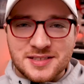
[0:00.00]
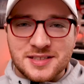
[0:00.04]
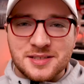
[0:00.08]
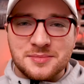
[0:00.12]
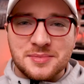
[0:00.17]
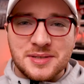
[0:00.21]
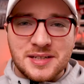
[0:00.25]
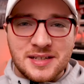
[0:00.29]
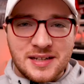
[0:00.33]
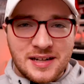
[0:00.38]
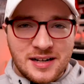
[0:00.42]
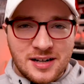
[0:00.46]
to
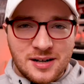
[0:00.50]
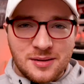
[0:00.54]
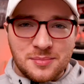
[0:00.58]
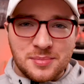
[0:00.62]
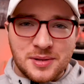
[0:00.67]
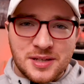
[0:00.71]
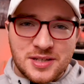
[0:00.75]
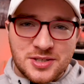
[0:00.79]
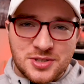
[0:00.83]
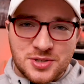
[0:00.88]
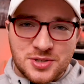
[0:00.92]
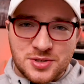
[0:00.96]
be an
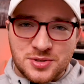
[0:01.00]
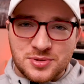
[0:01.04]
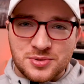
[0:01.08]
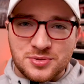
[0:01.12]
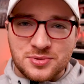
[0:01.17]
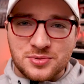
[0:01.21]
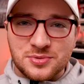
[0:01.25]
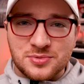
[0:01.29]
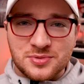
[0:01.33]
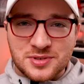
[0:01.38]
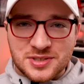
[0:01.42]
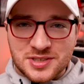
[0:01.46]
AirPlay
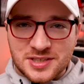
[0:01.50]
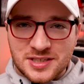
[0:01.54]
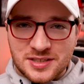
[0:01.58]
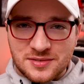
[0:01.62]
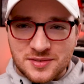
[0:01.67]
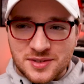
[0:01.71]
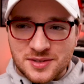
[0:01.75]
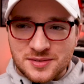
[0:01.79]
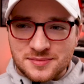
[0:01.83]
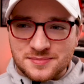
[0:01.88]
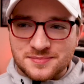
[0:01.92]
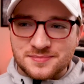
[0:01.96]
2
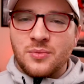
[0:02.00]
receiver.